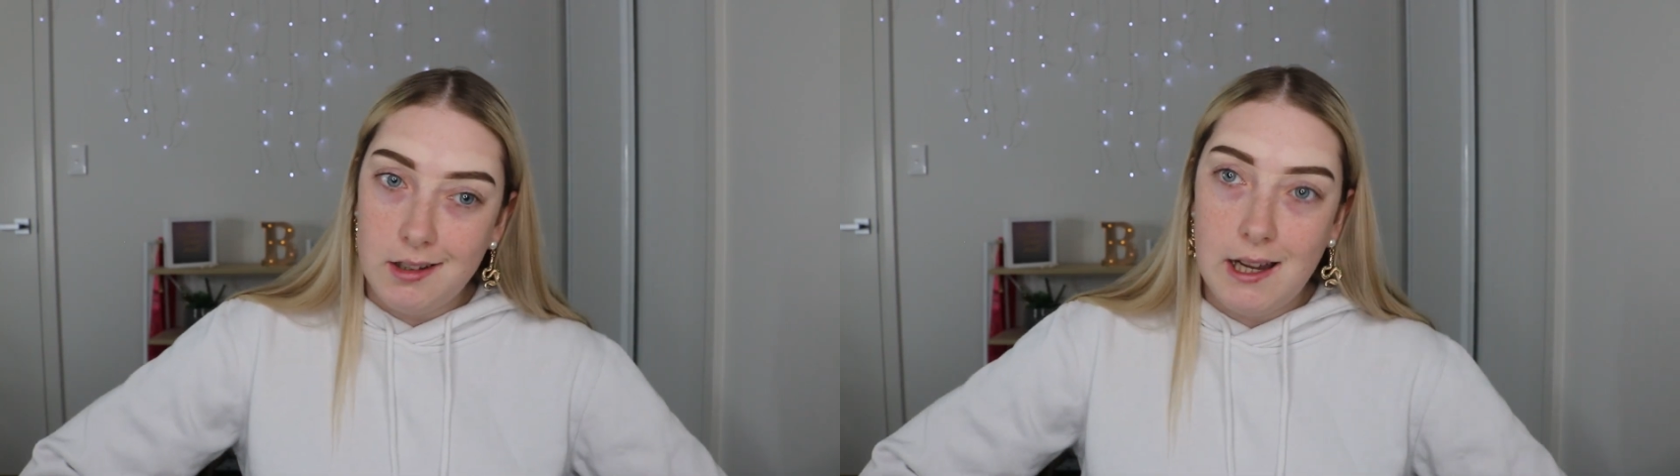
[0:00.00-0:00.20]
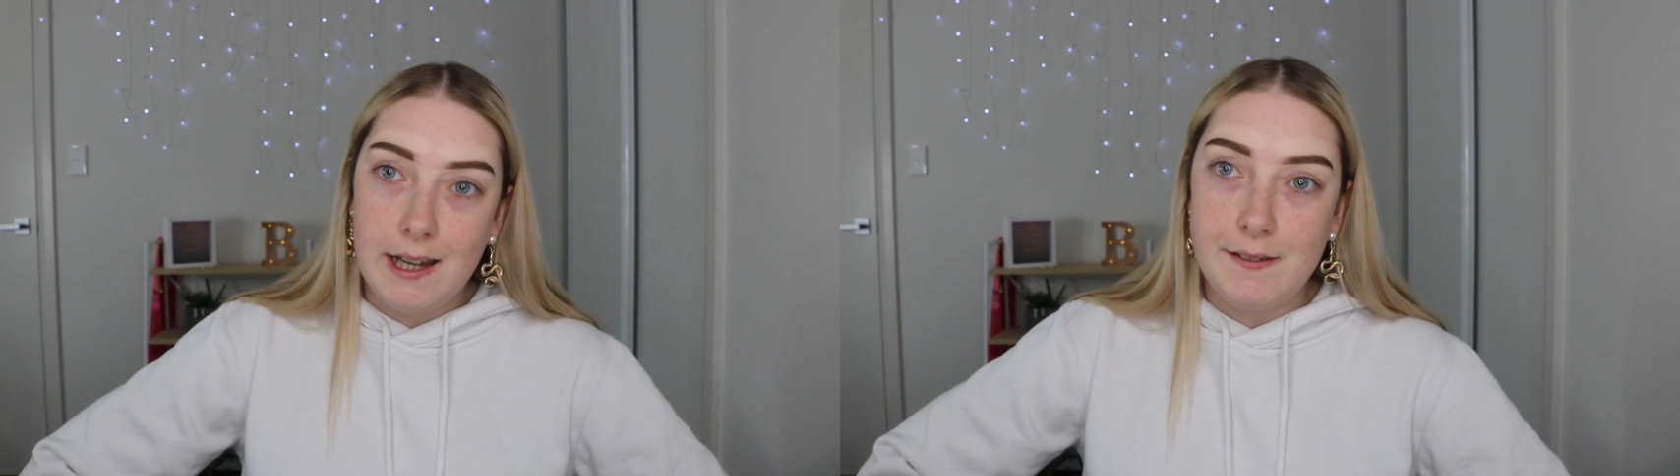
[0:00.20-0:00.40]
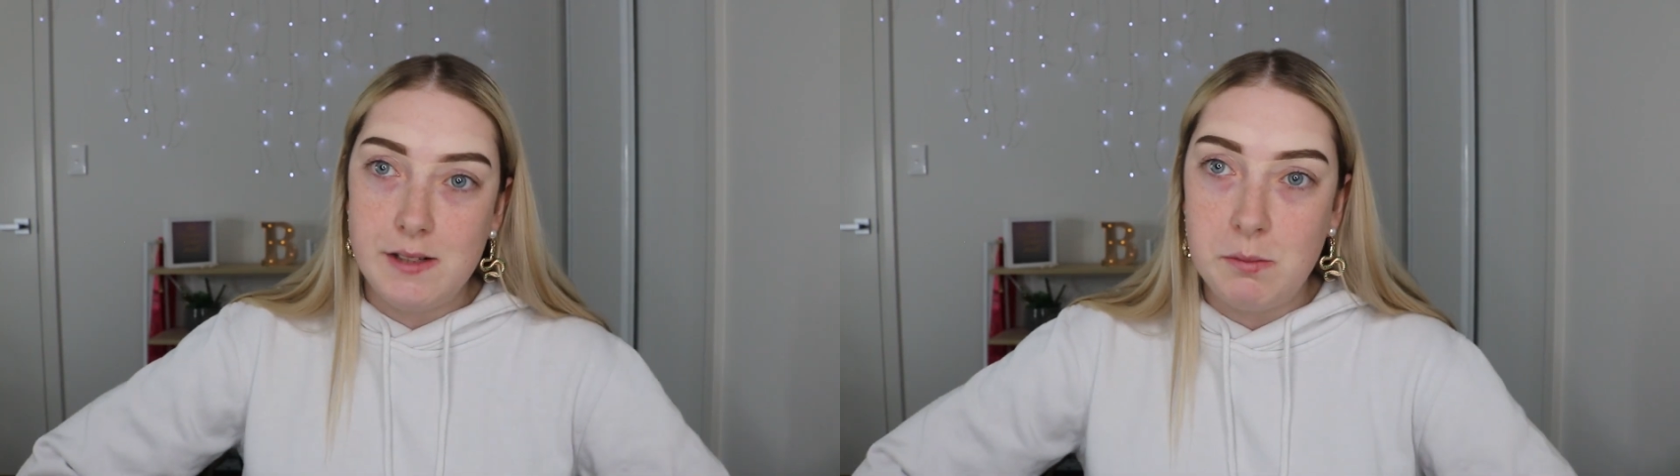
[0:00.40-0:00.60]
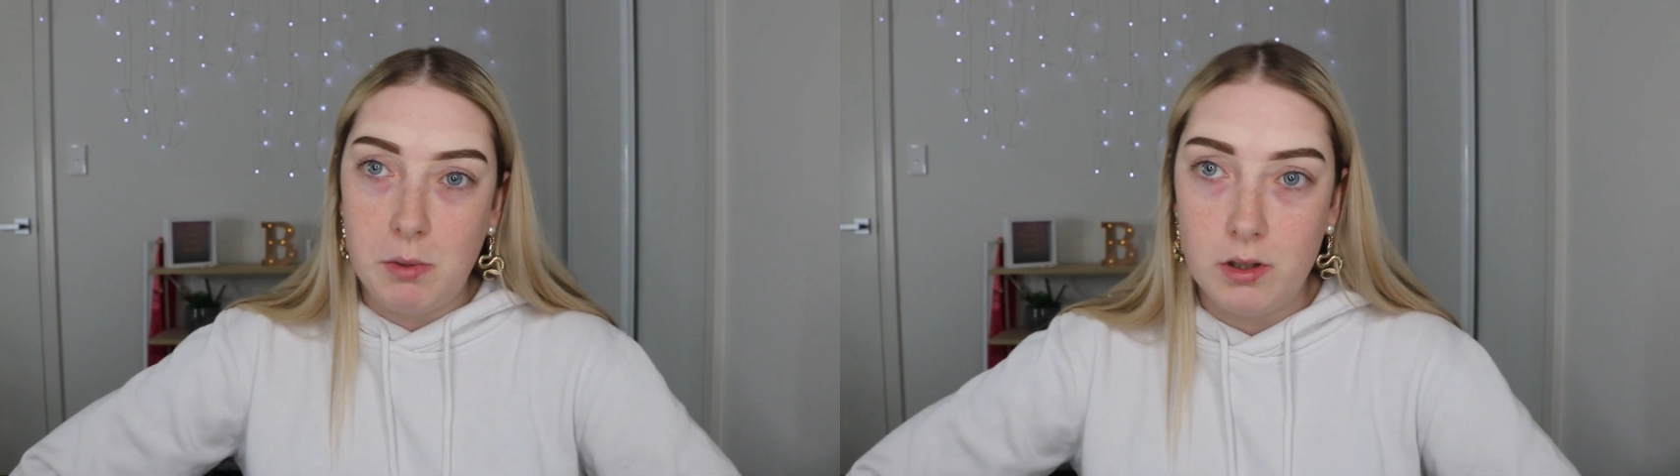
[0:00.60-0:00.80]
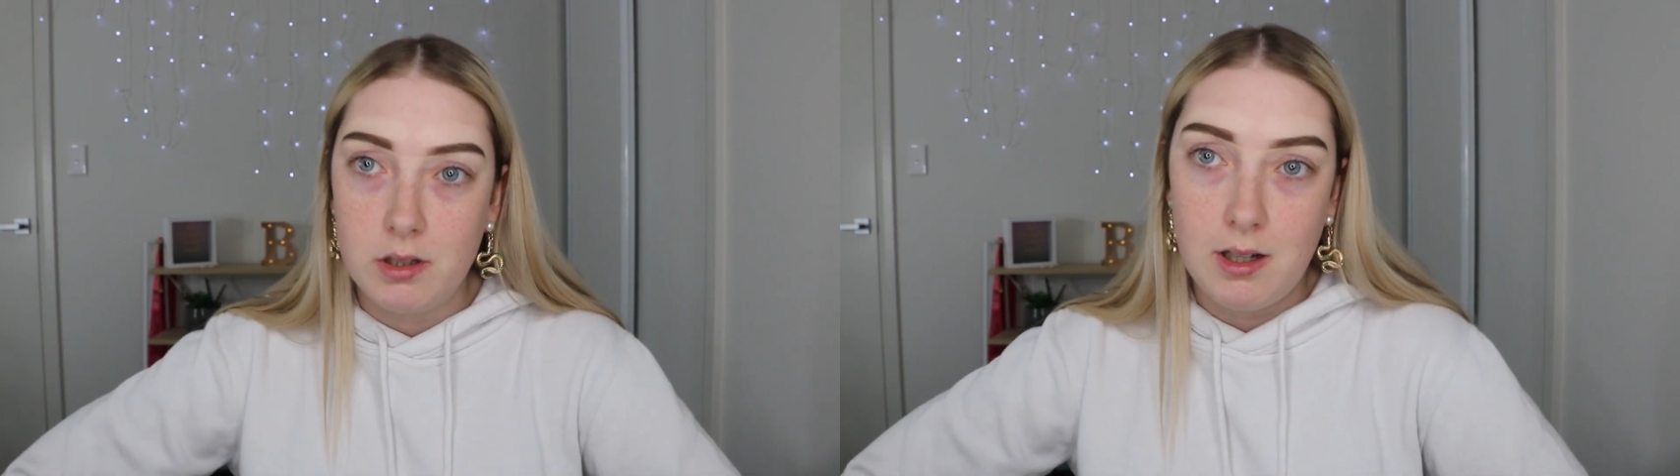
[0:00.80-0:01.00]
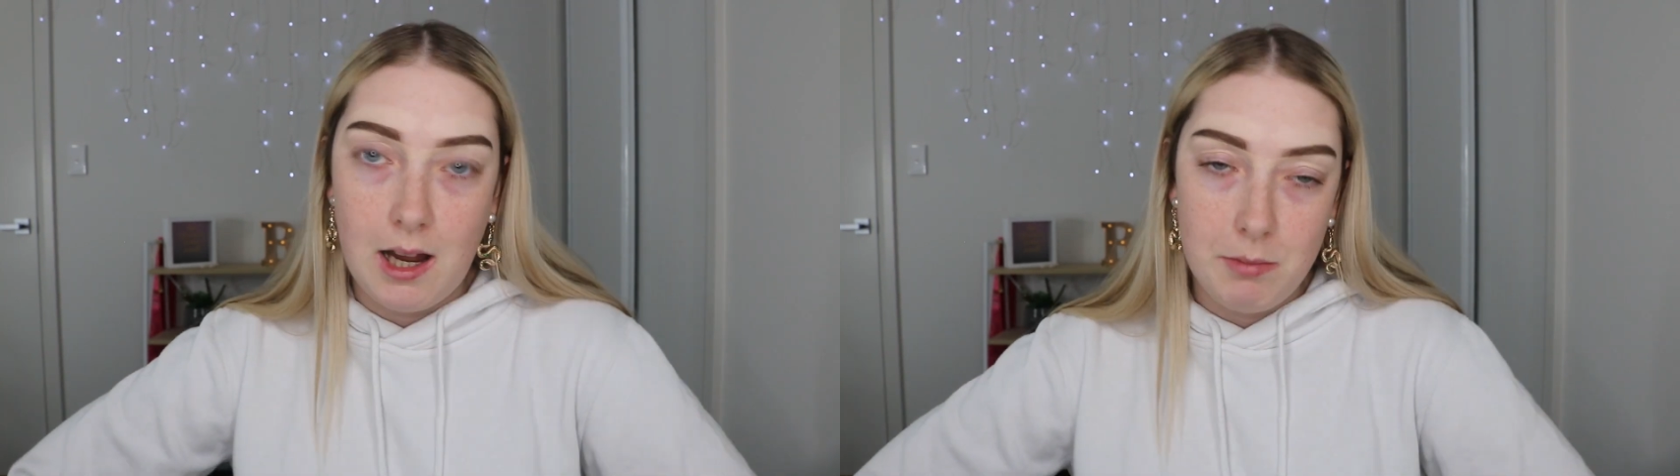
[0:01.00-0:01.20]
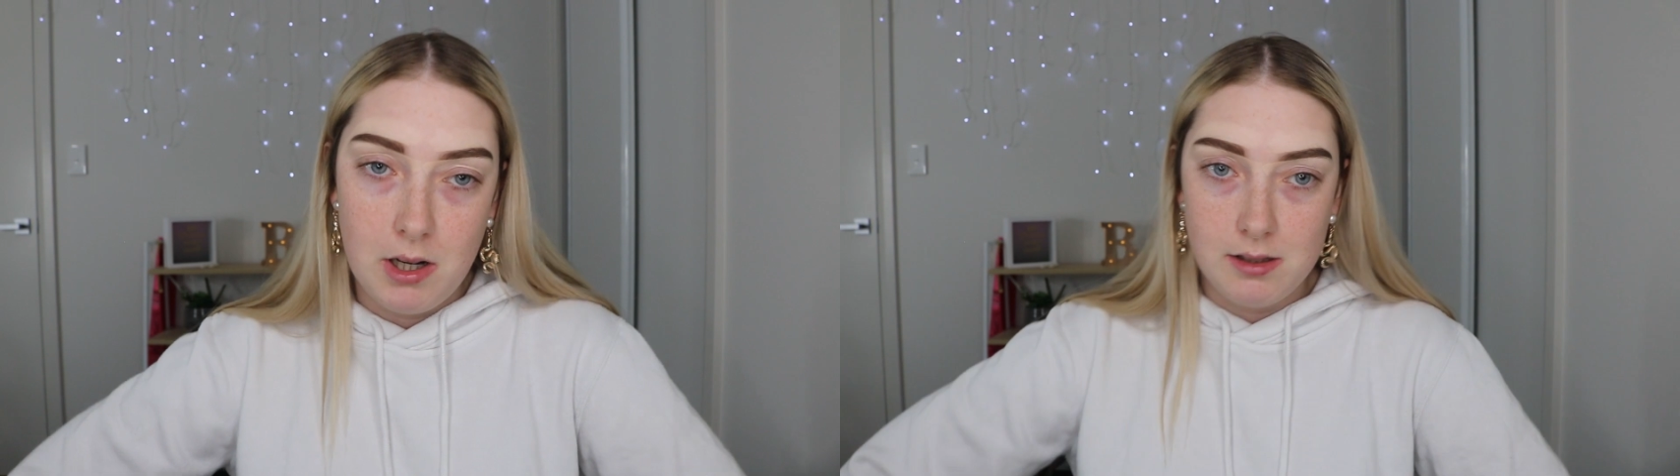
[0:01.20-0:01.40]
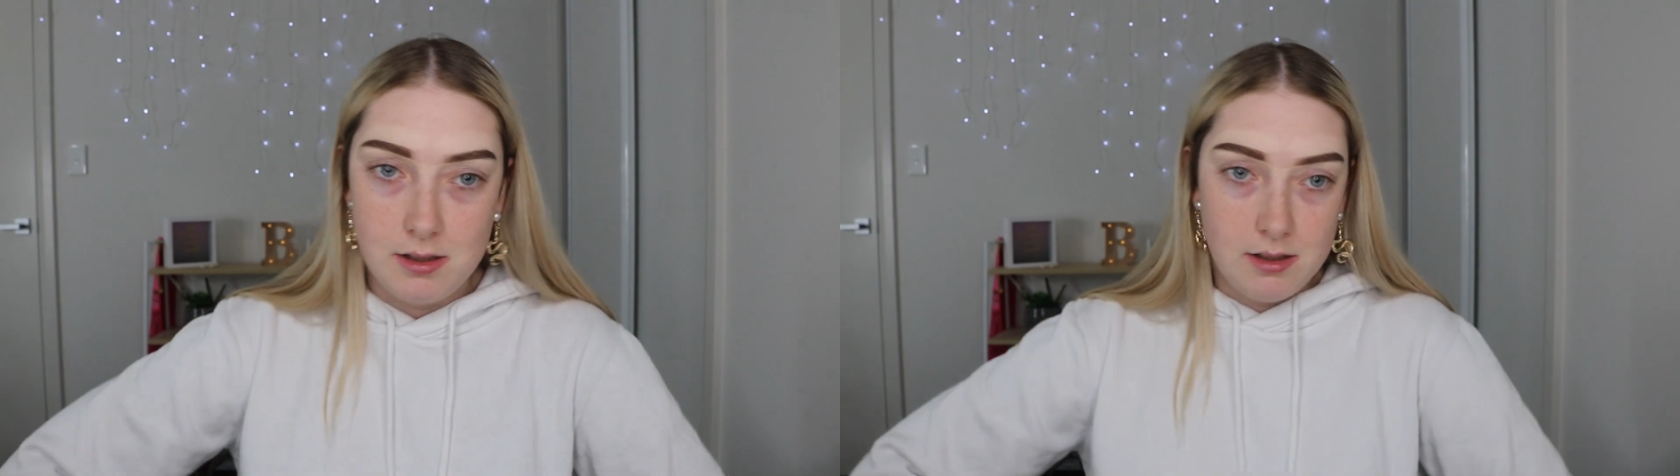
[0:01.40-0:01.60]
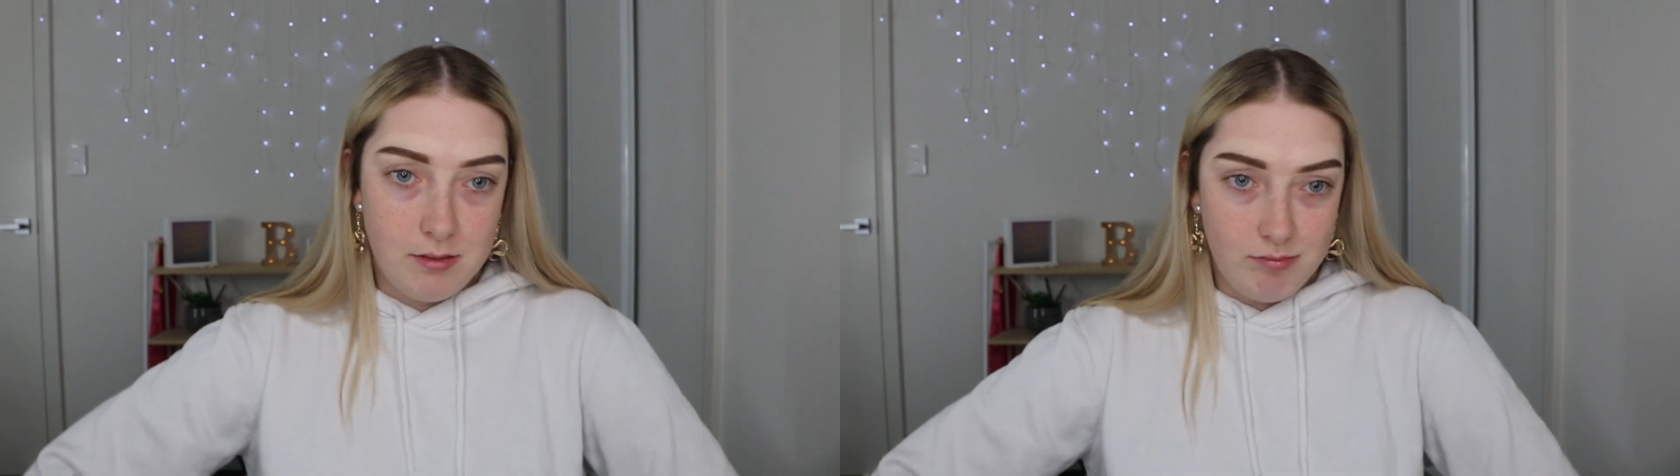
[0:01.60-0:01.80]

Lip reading: I have Spock eyebrows